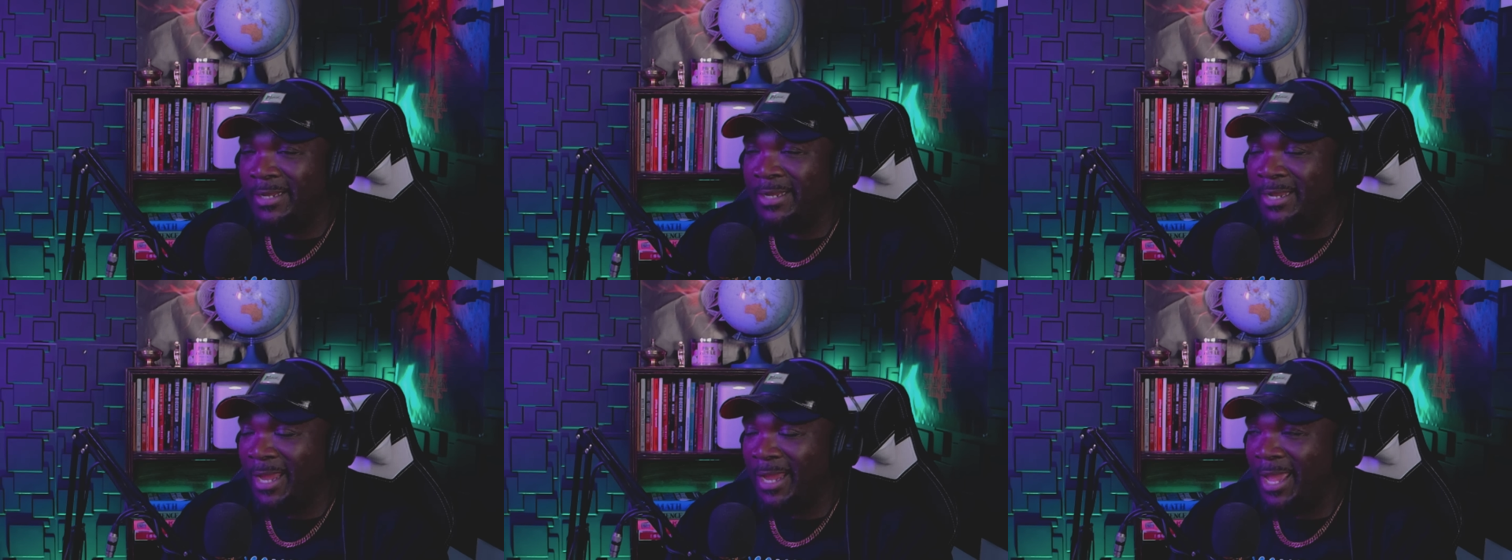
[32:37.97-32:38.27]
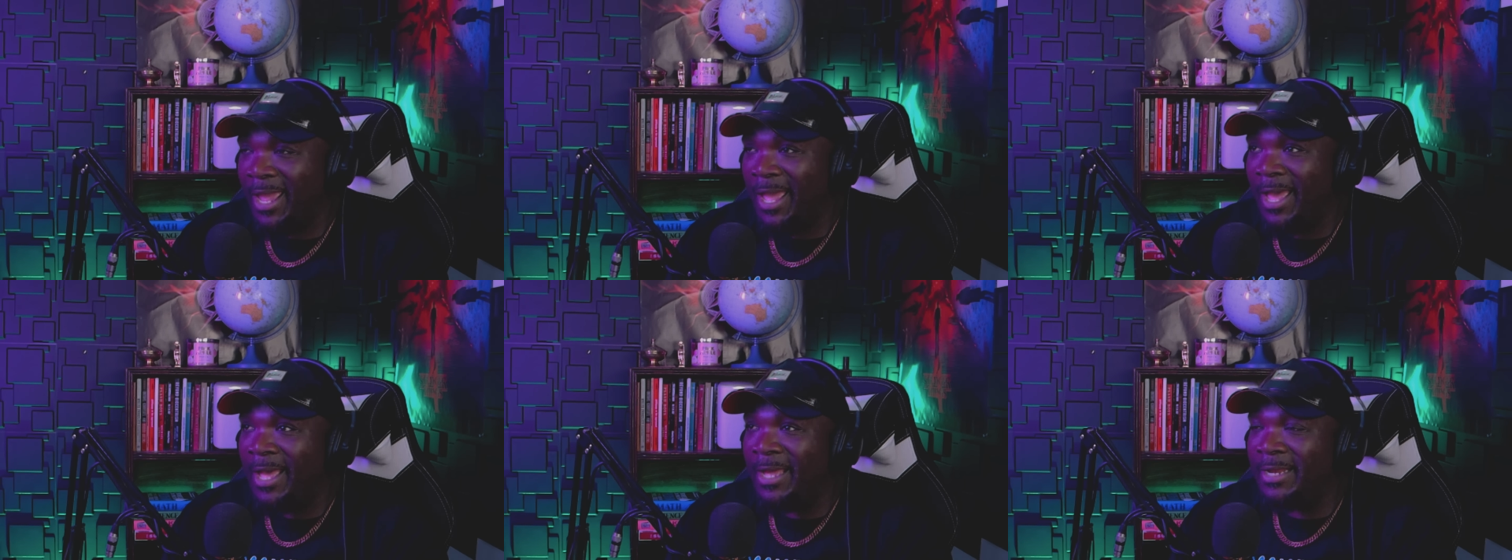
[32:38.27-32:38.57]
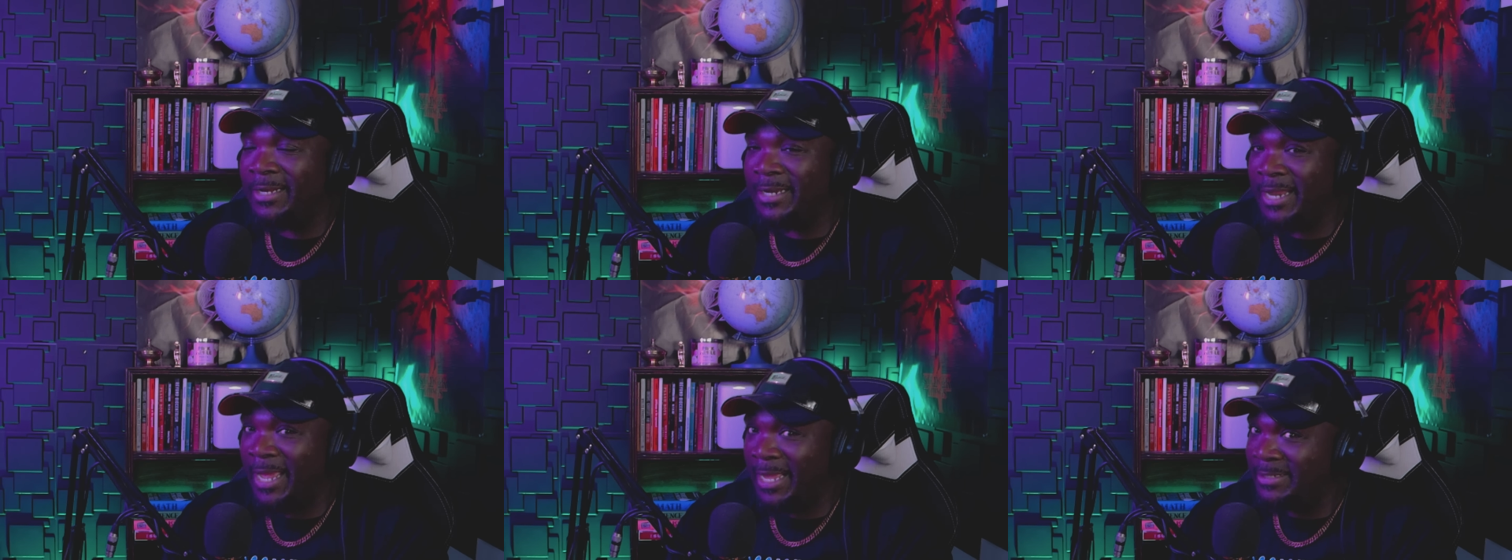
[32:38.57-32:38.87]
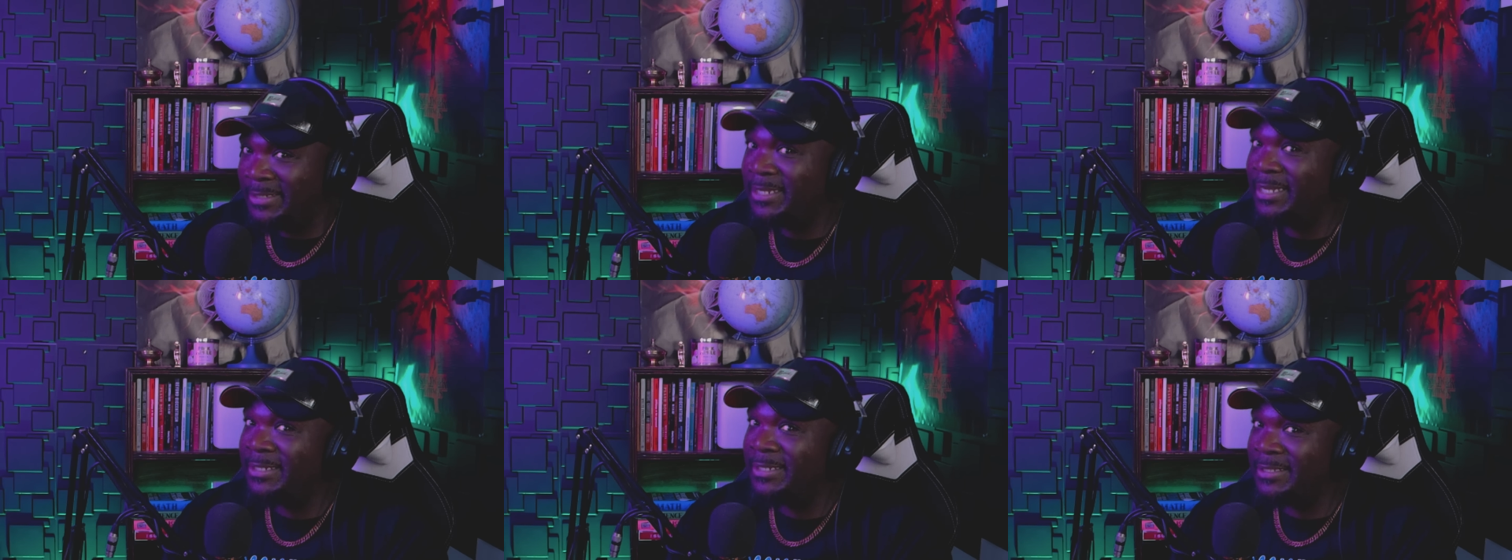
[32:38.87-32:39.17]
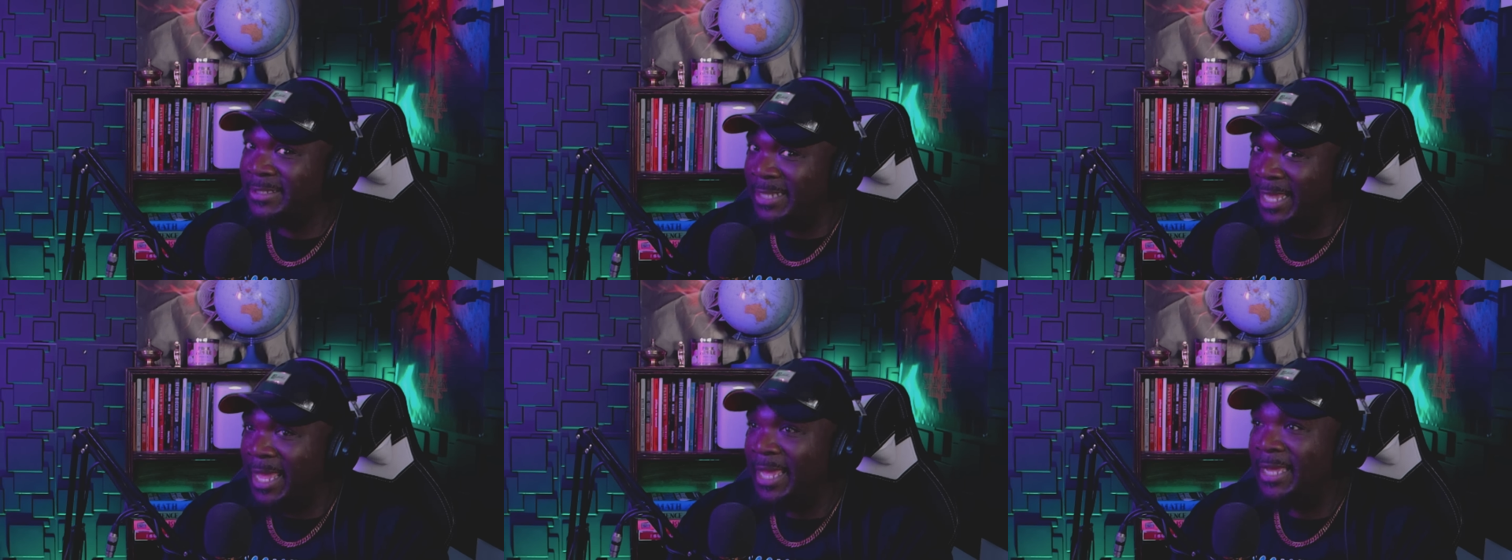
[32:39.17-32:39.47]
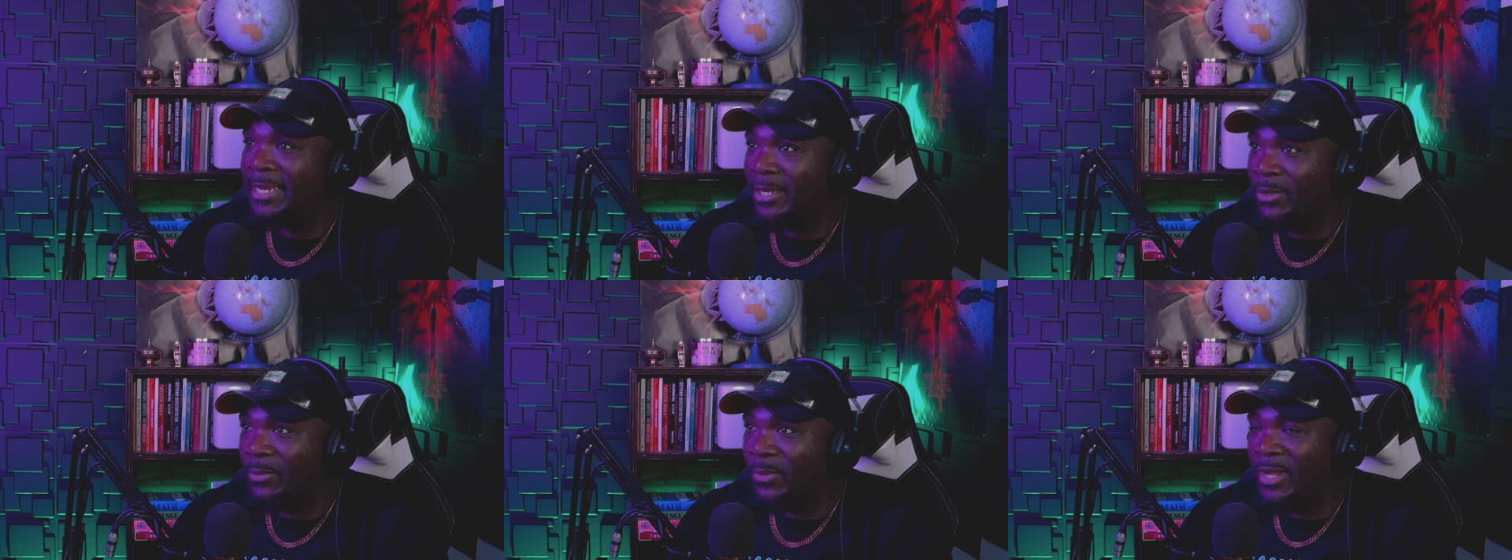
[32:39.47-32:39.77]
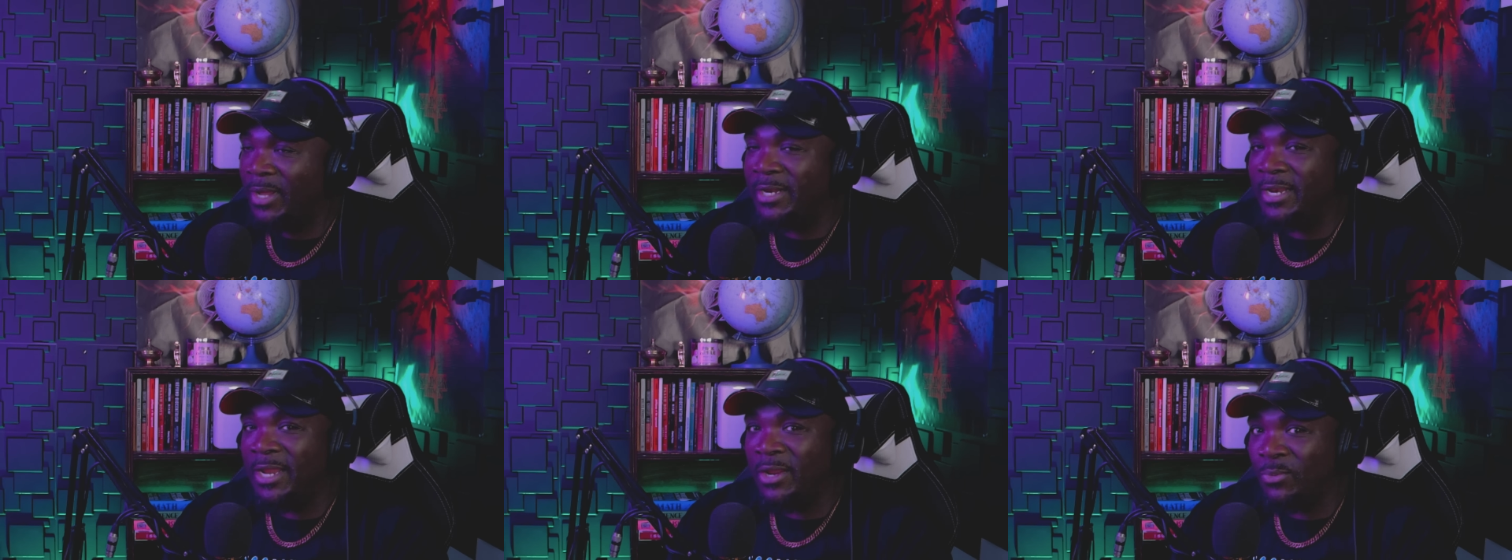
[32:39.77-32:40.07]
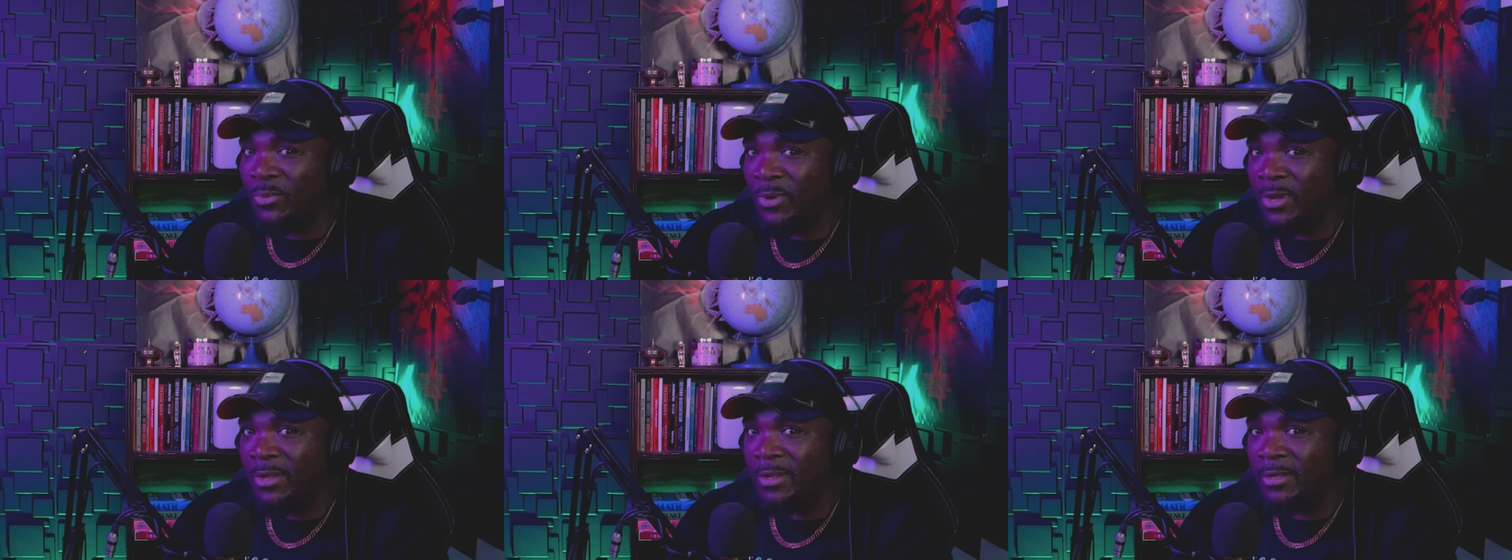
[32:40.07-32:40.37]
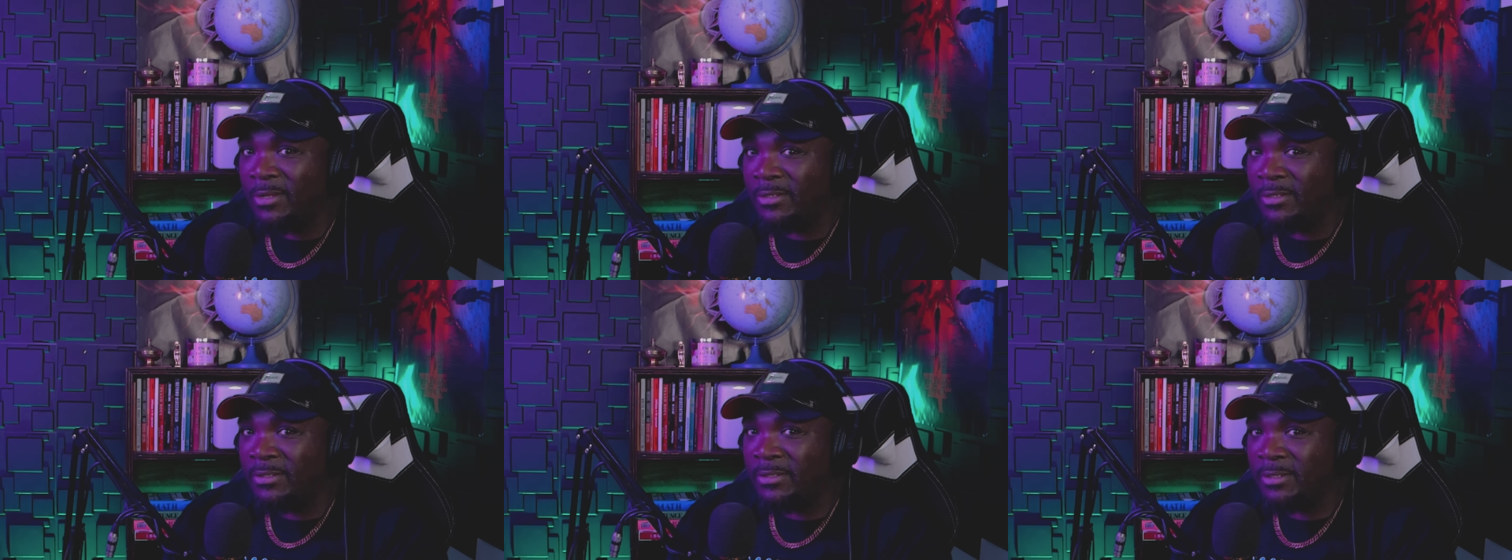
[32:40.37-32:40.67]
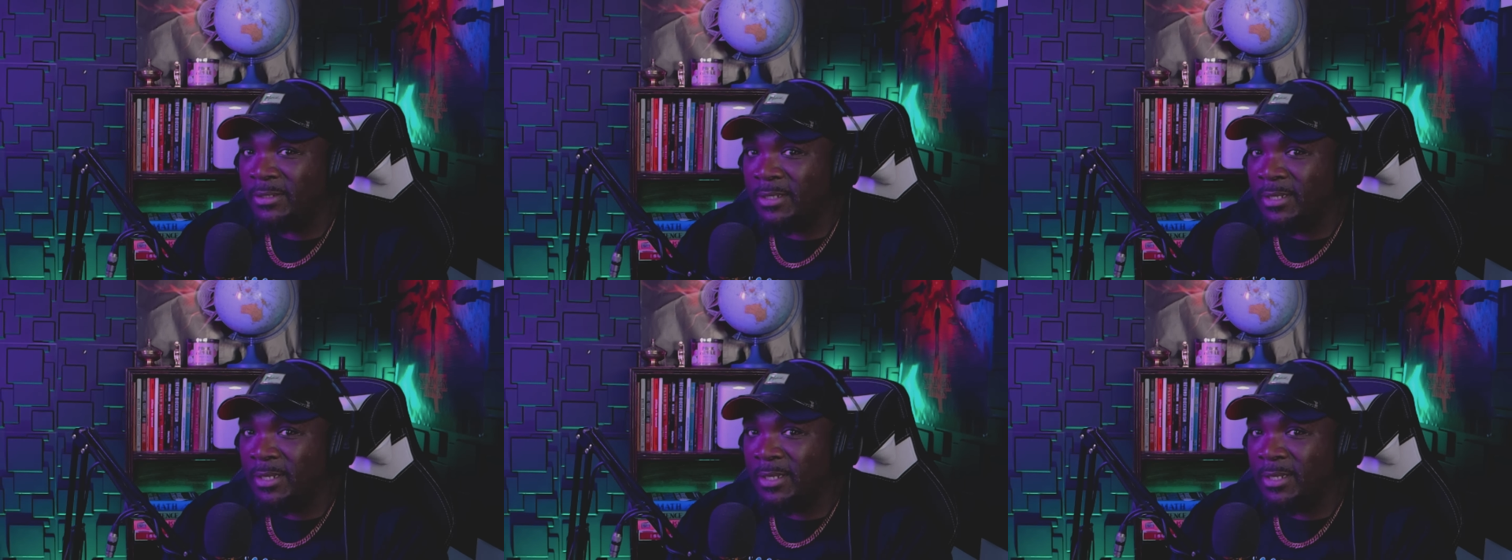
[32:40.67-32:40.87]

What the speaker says: Yeah, that's exactly what that was.